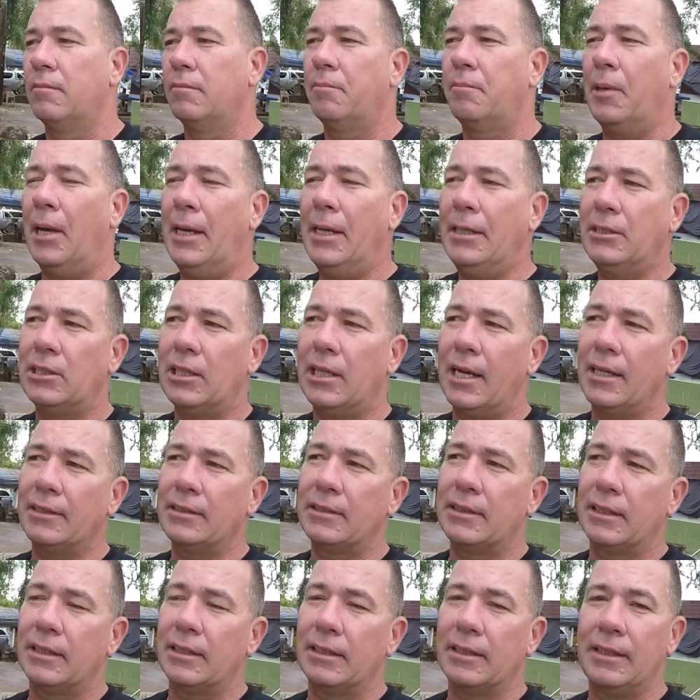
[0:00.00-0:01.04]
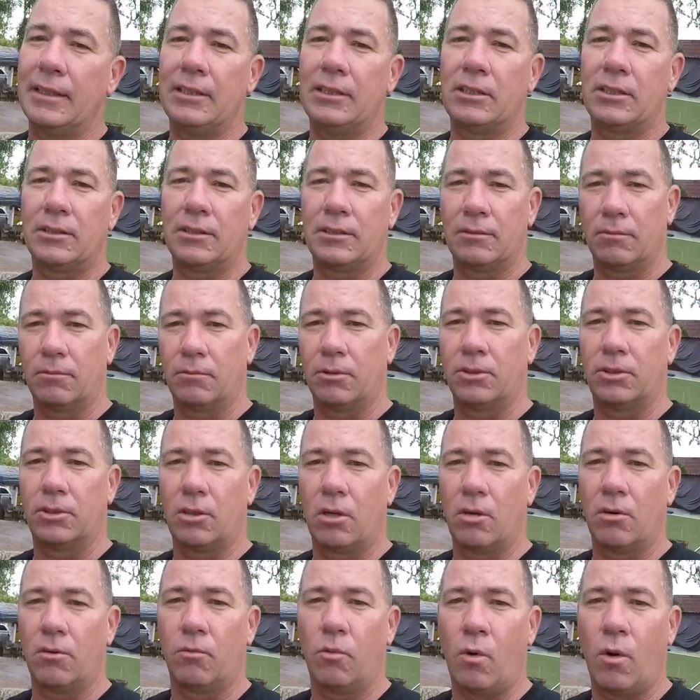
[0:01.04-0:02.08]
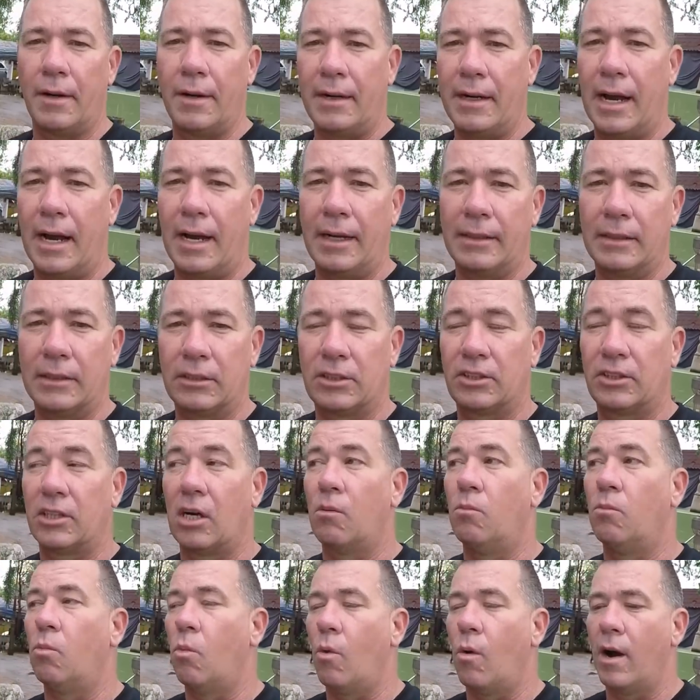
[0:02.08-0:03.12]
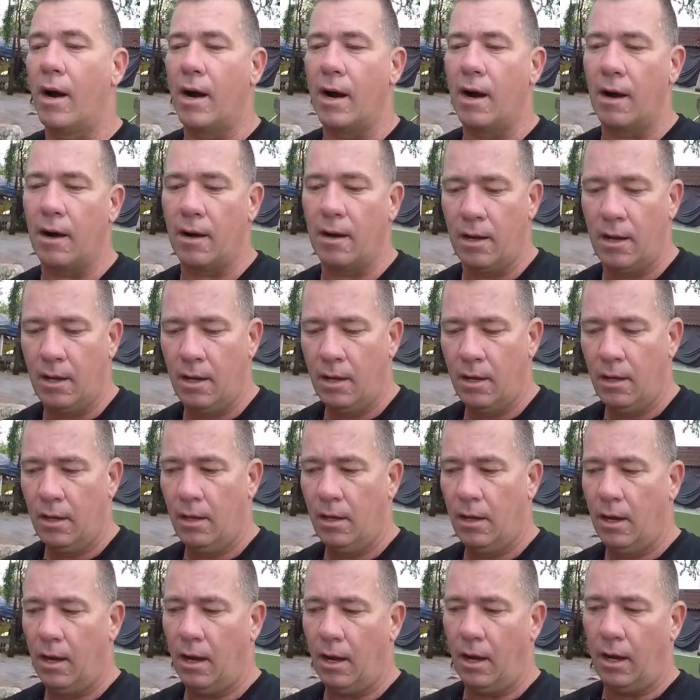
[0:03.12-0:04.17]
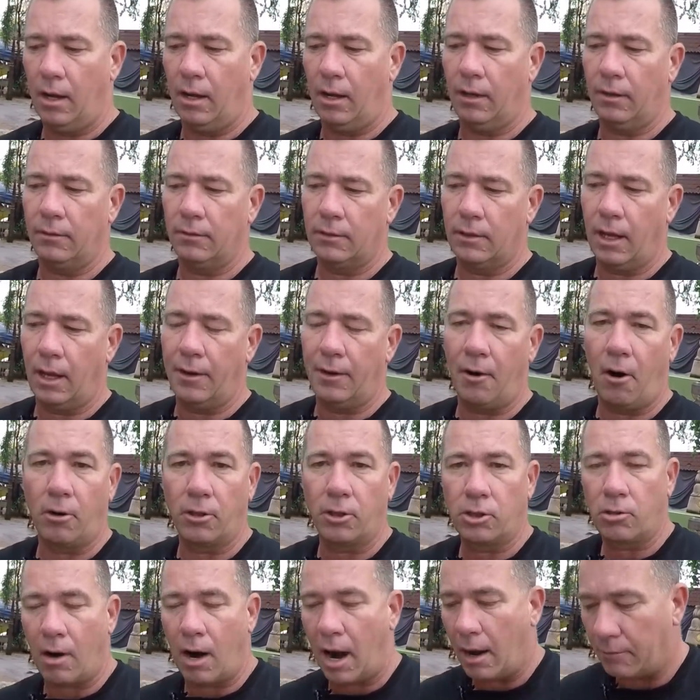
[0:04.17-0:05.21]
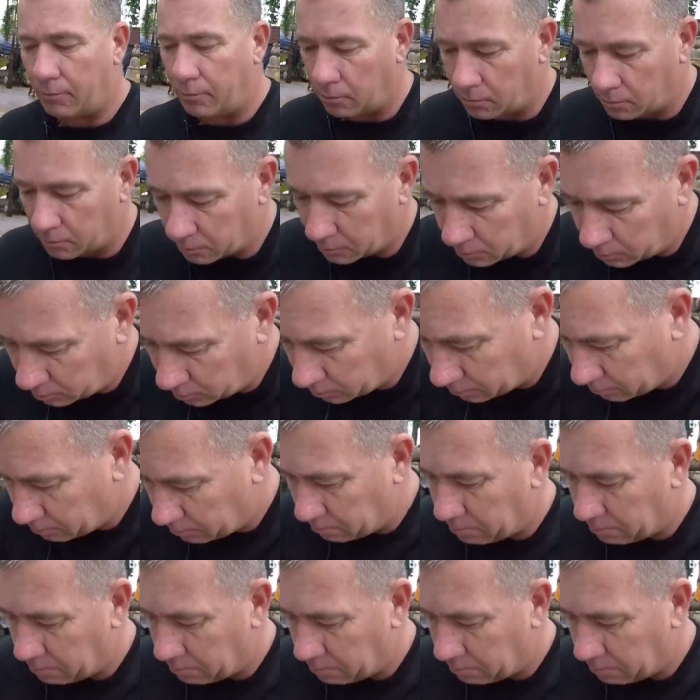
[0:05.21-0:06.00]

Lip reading: Paige likes to at least reserve one night somewhere in our travels.